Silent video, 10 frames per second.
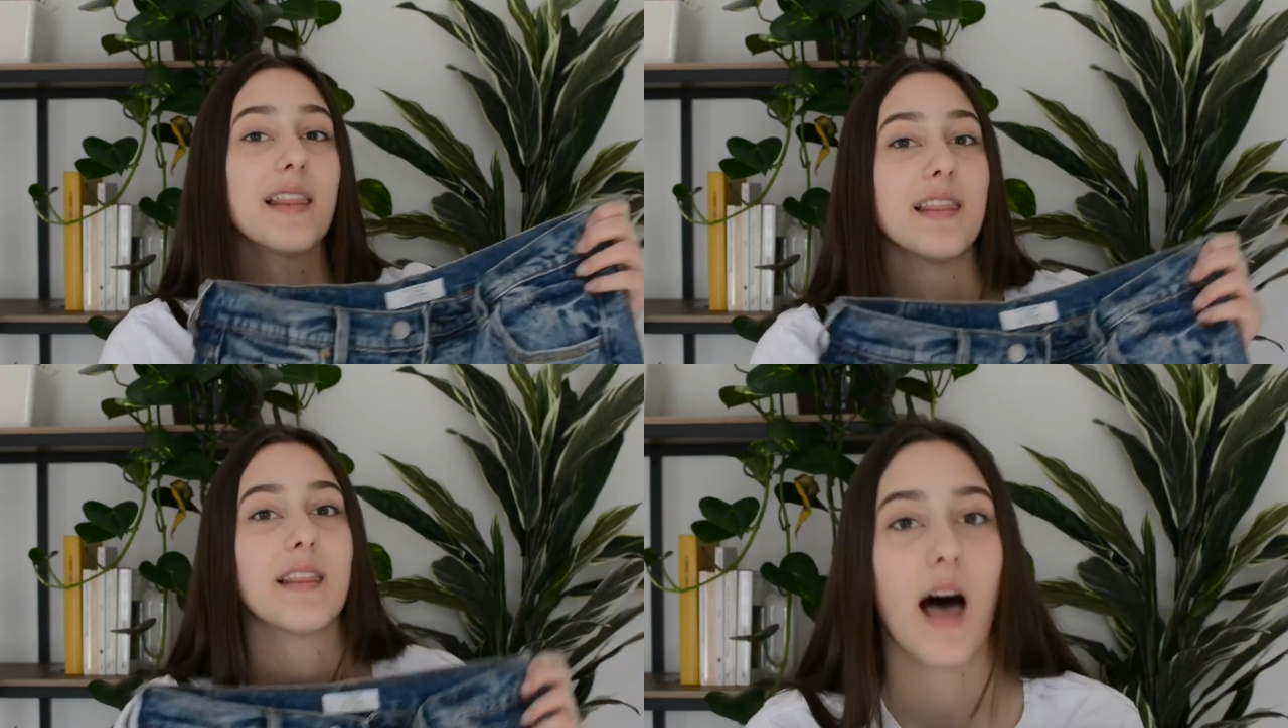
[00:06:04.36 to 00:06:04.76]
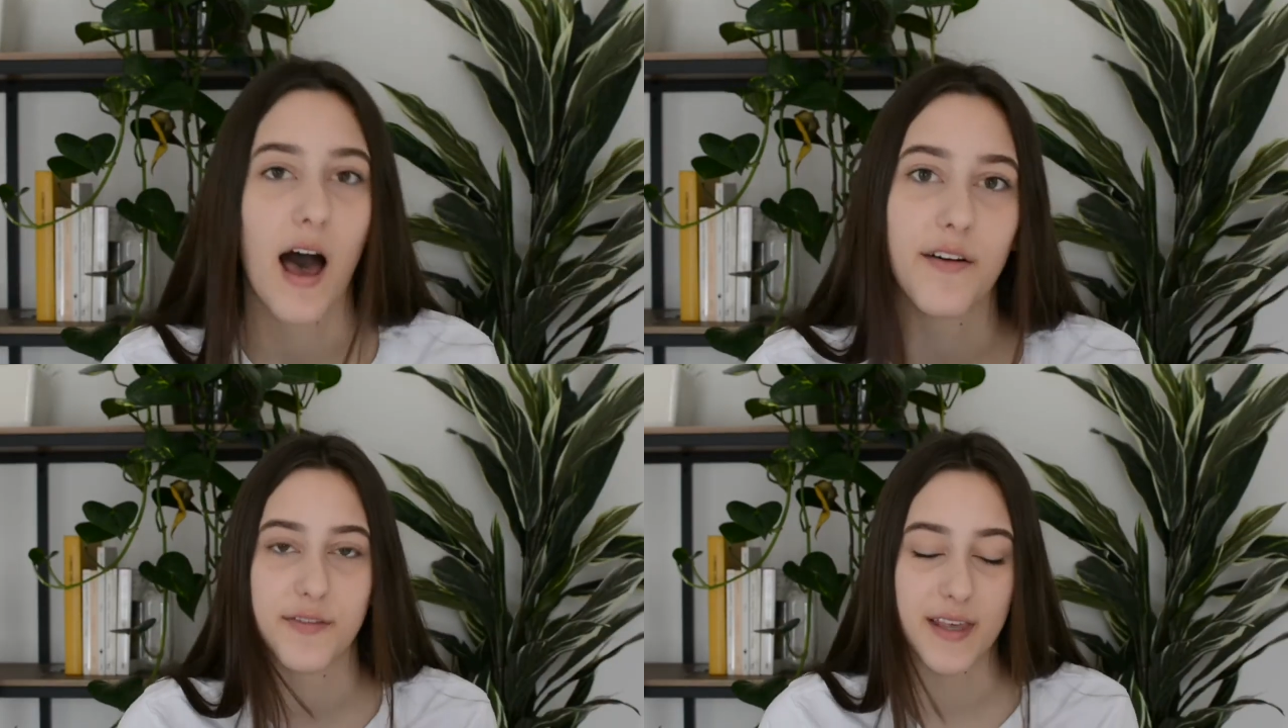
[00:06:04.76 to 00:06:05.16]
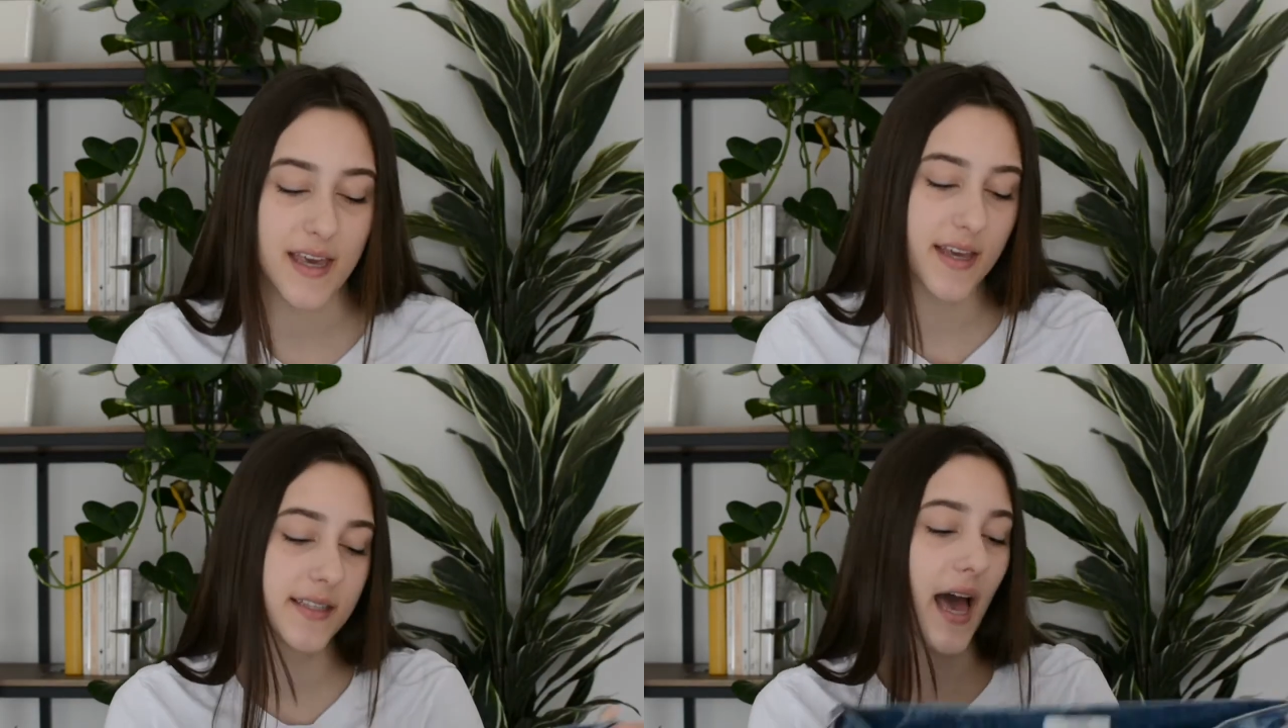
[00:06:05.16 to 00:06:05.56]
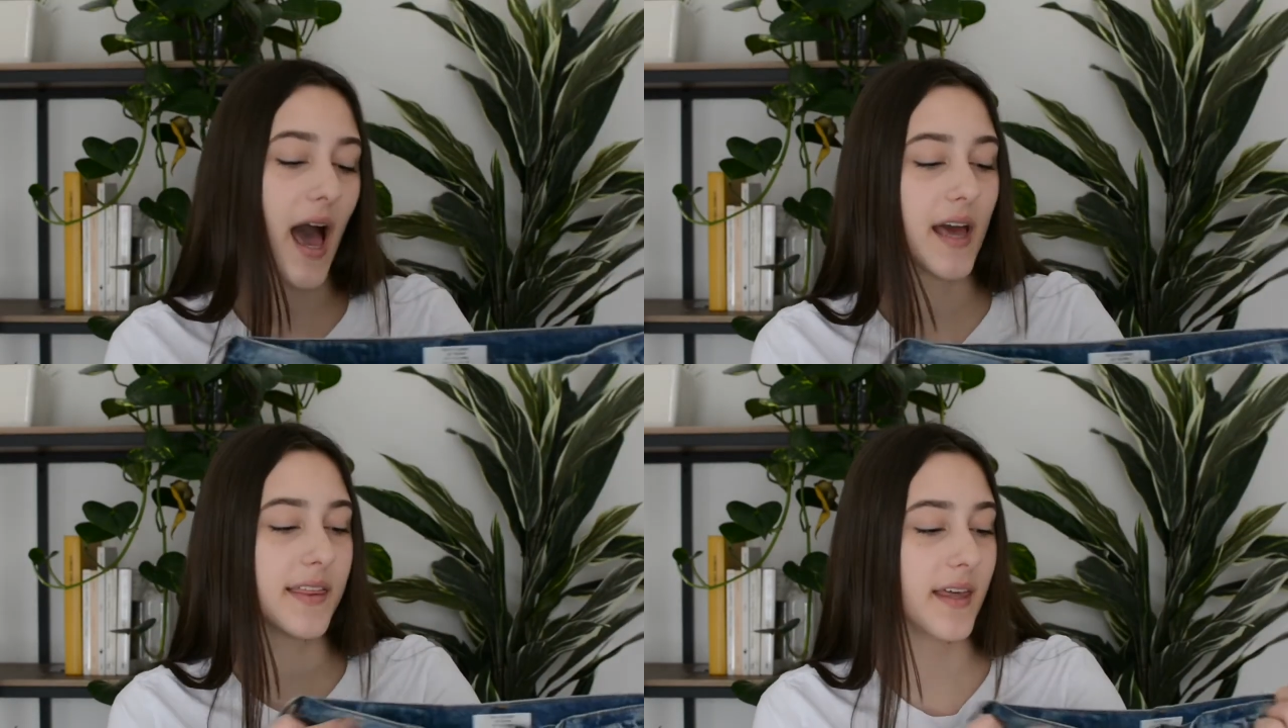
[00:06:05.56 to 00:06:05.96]
love these.
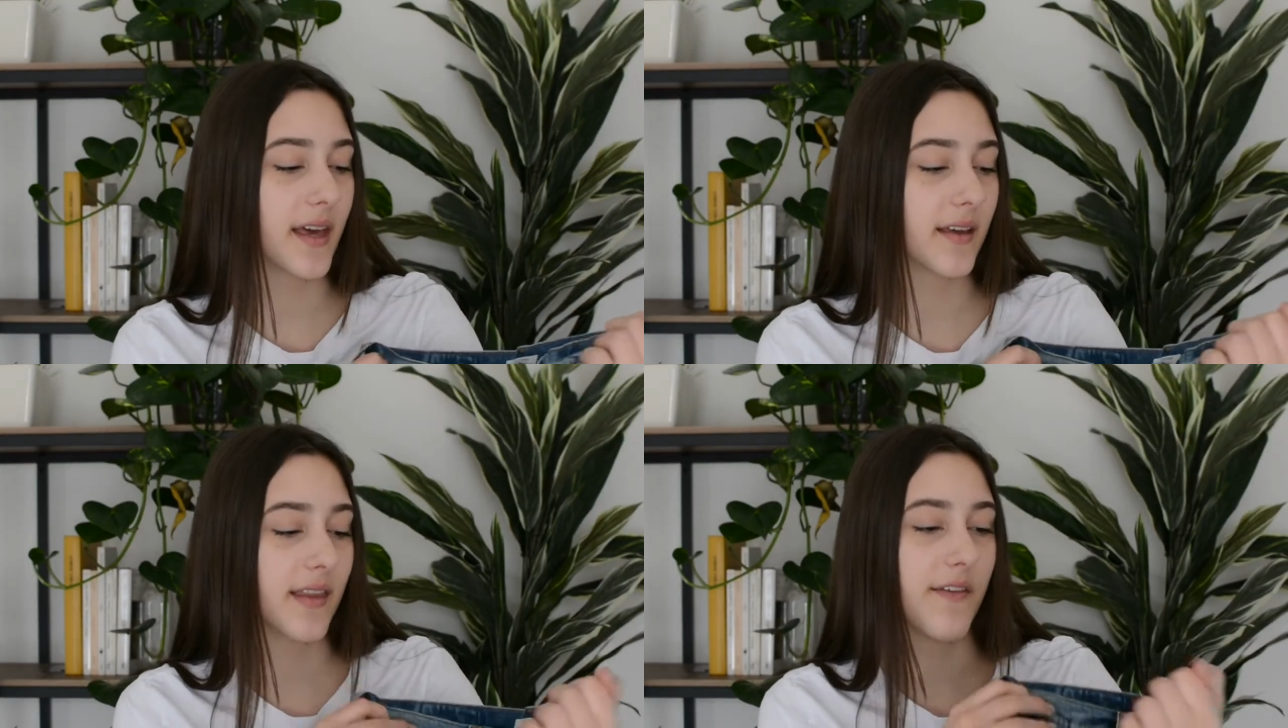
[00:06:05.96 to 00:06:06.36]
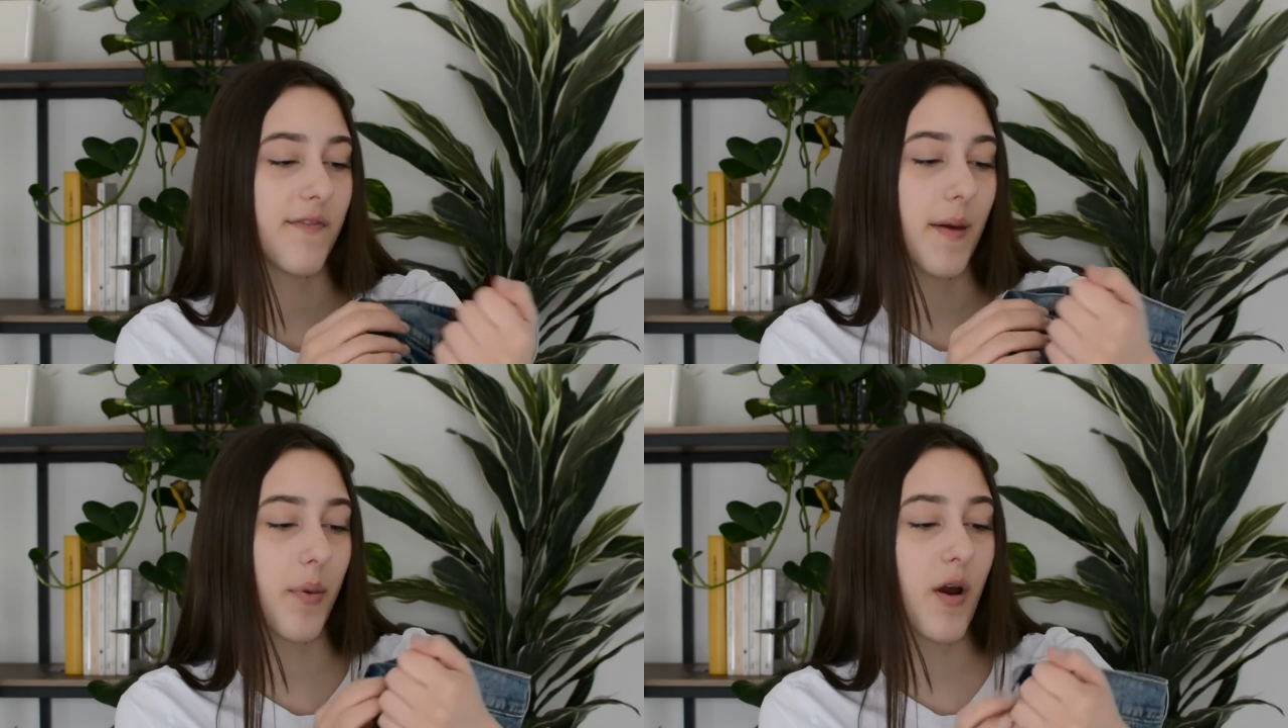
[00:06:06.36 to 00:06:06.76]
I think they fit